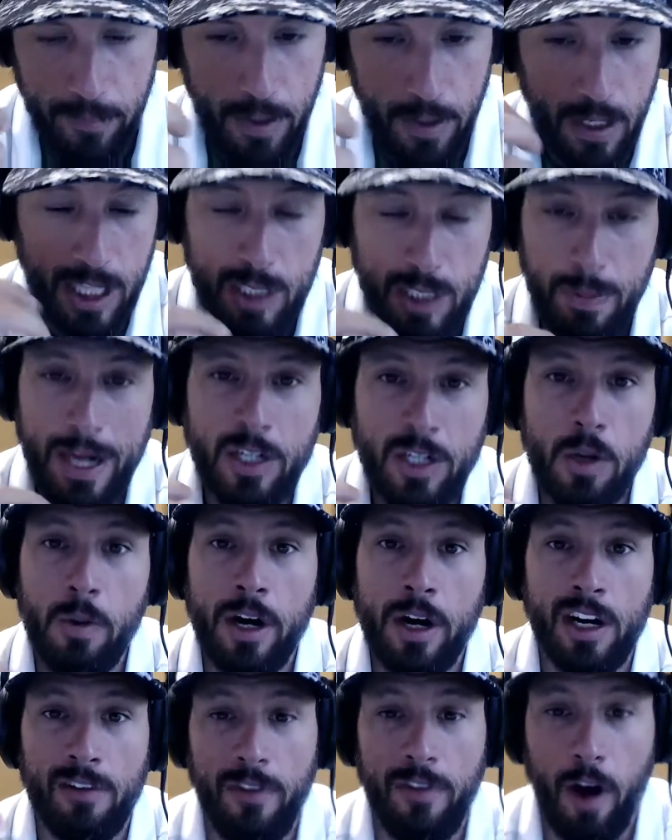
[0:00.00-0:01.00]
especially when you're
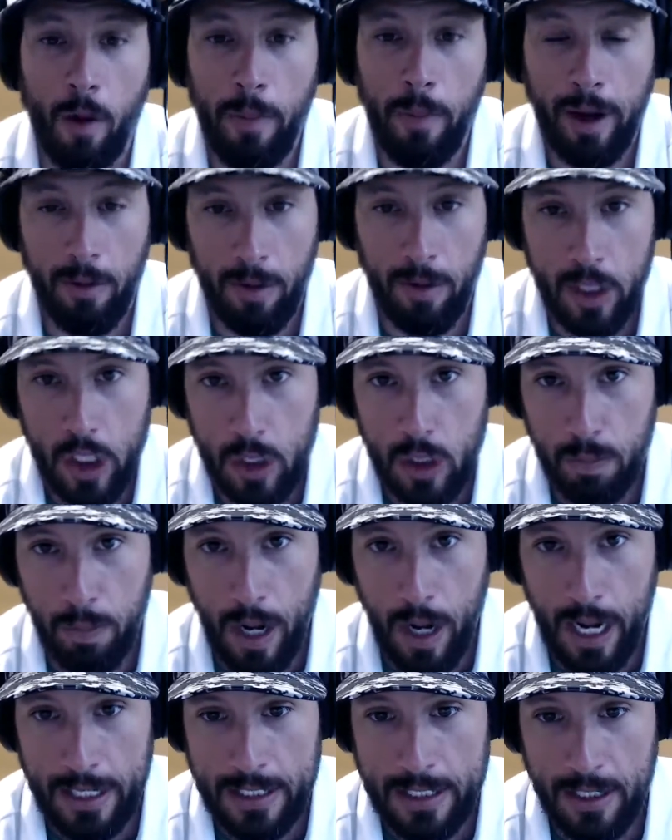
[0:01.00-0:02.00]
developing a
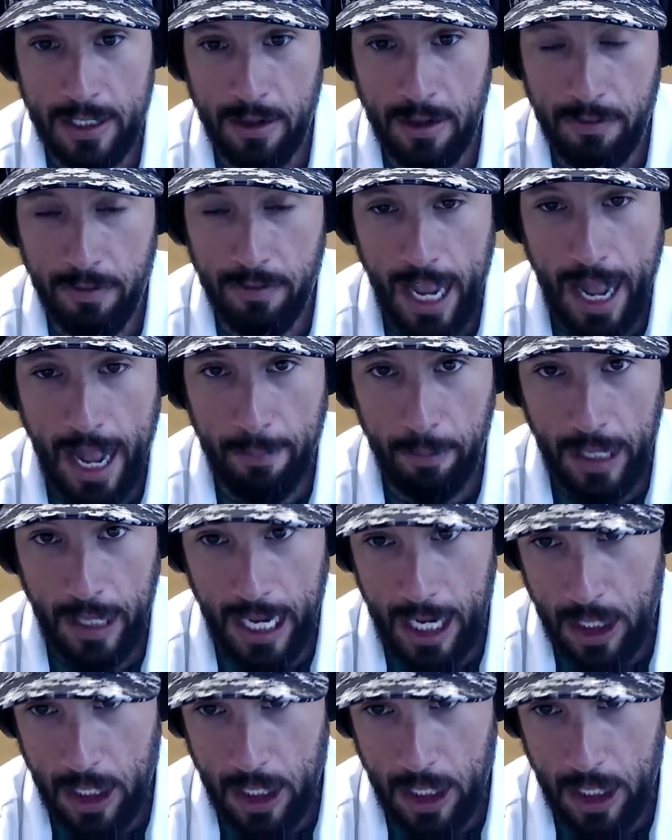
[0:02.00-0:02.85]
responsive application or